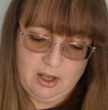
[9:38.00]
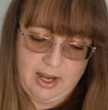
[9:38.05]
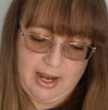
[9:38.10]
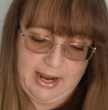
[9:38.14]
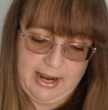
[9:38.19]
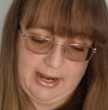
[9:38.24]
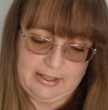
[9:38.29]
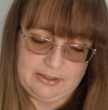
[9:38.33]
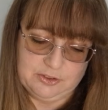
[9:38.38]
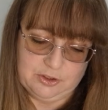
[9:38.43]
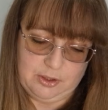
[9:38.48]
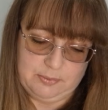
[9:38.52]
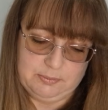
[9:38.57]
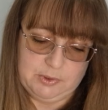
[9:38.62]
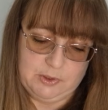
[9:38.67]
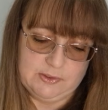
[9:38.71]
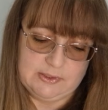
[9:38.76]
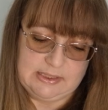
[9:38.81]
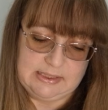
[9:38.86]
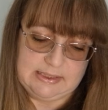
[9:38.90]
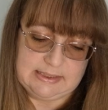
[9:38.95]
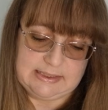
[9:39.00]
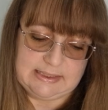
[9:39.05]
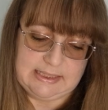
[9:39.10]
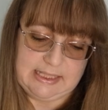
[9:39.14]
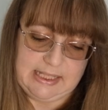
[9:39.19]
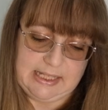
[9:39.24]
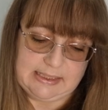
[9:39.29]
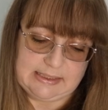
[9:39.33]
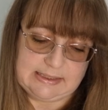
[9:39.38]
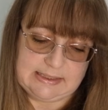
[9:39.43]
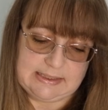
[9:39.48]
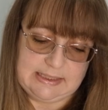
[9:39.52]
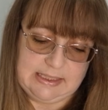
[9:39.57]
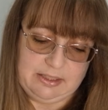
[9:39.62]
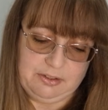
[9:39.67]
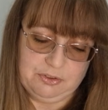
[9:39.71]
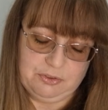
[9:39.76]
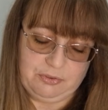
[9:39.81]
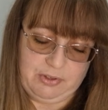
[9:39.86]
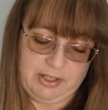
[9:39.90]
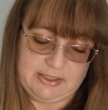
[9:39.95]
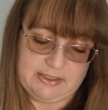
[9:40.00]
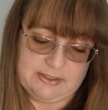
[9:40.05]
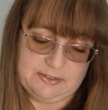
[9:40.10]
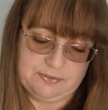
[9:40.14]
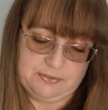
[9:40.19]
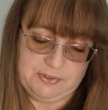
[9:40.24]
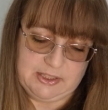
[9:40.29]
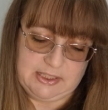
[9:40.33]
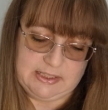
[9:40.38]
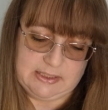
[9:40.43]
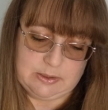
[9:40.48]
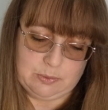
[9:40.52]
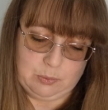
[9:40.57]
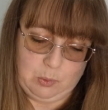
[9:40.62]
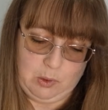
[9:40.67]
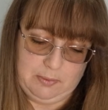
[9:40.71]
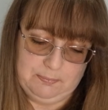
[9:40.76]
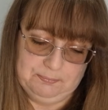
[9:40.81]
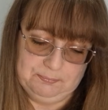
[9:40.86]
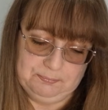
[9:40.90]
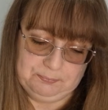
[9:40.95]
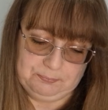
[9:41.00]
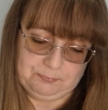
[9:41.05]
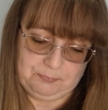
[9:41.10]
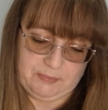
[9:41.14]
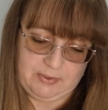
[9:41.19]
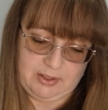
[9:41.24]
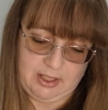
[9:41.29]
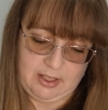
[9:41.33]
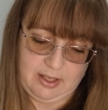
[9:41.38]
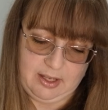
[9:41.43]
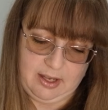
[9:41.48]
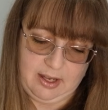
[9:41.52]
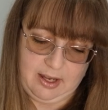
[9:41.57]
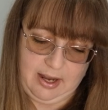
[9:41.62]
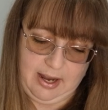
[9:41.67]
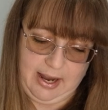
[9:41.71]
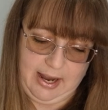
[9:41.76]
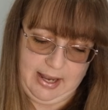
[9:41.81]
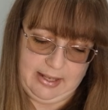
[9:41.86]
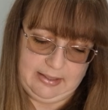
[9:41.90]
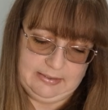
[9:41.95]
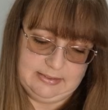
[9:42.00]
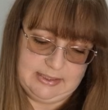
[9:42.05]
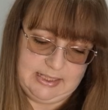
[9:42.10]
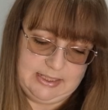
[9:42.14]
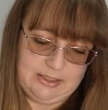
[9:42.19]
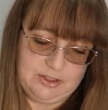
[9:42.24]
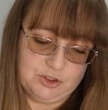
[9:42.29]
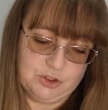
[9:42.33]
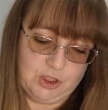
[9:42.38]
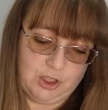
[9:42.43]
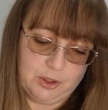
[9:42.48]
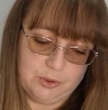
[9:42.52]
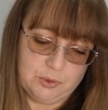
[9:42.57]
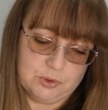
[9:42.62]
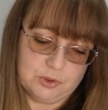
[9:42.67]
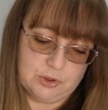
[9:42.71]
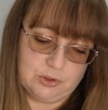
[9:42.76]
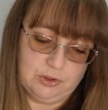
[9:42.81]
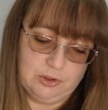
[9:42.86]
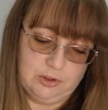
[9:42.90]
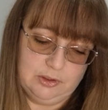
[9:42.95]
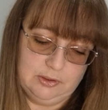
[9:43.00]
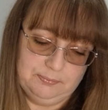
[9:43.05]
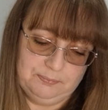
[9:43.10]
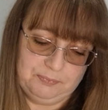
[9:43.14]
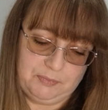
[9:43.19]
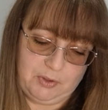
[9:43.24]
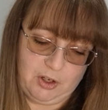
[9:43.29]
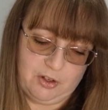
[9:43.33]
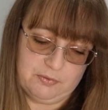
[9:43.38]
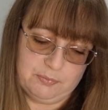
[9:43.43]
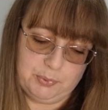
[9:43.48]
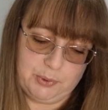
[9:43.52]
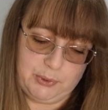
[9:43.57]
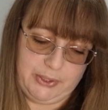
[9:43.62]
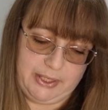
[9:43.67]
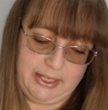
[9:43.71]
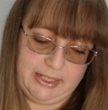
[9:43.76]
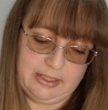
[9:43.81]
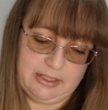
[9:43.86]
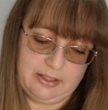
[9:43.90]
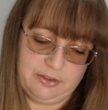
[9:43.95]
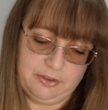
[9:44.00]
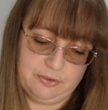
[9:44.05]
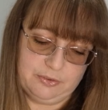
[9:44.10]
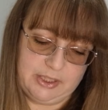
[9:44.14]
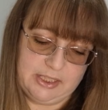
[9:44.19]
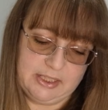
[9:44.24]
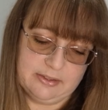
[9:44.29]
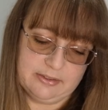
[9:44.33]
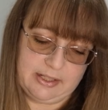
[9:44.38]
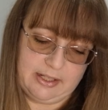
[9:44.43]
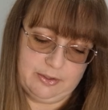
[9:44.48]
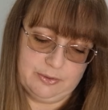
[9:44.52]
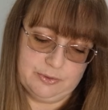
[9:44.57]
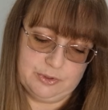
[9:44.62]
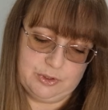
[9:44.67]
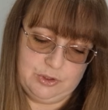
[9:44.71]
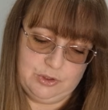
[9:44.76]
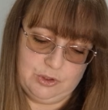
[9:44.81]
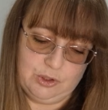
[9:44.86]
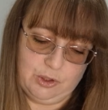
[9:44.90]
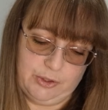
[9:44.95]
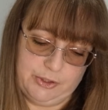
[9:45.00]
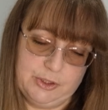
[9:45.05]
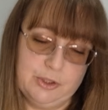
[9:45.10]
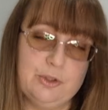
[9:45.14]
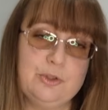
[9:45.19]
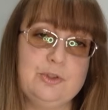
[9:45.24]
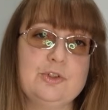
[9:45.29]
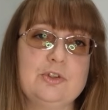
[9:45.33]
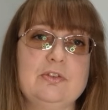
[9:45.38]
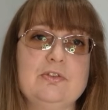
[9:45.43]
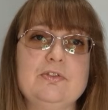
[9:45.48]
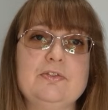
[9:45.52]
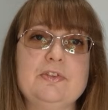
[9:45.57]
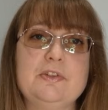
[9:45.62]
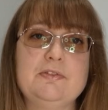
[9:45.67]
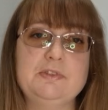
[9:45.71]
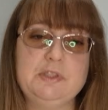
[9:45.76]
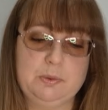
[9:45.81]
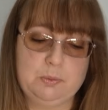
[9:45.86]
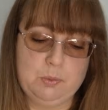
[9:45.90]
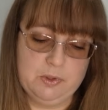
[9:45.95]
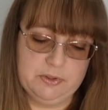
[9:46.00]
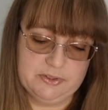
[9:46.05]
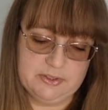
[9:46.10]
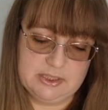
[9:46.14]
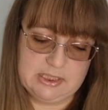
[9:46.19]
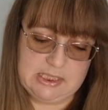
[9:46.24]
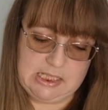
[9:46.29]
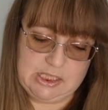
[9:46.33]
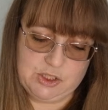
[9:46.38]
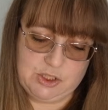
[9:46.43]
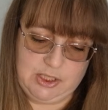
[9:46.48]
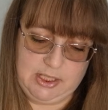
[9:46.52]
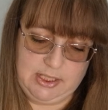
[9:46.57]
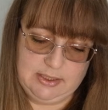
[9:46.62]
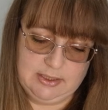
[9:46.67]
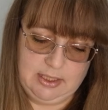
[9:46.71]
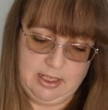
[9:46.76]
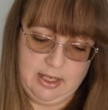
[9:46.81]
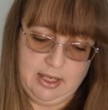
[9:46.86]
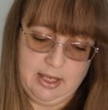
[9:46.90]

And I'm using CXC threads for this one. And in total, I've put in 3,951 stitches